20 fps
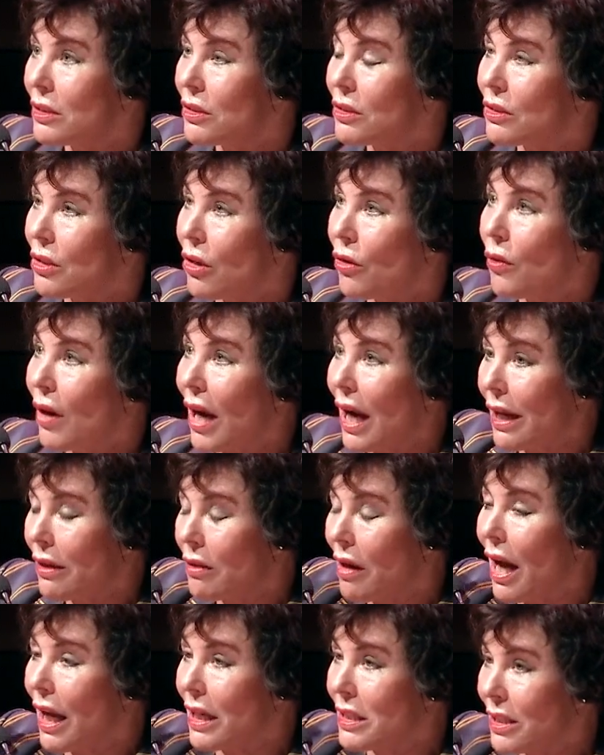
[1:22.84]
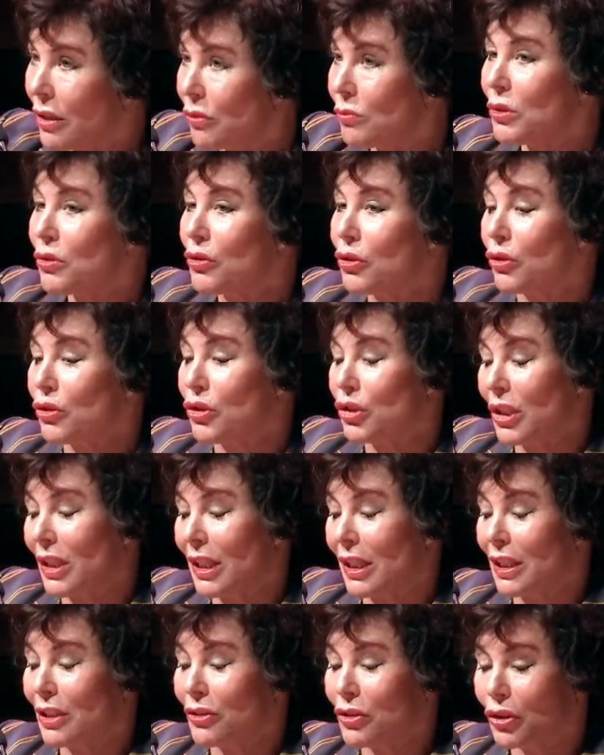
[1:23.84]
So I did research
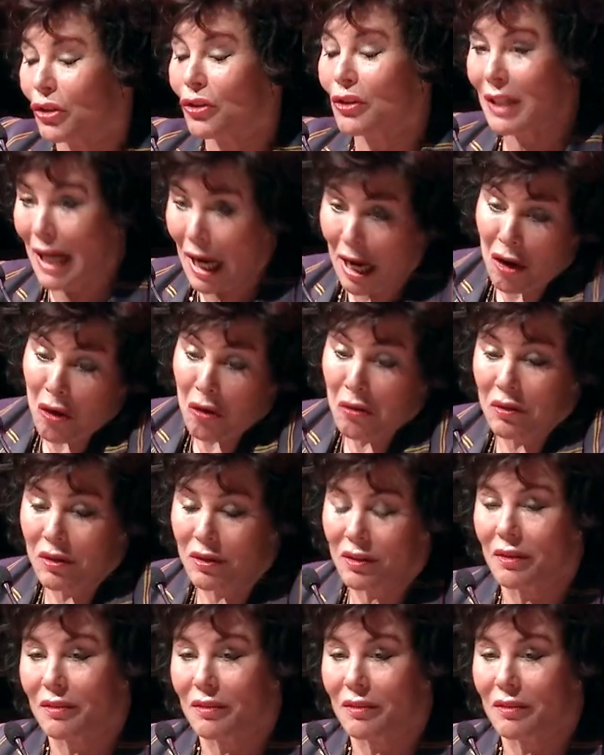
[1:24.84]
it, and it turned out,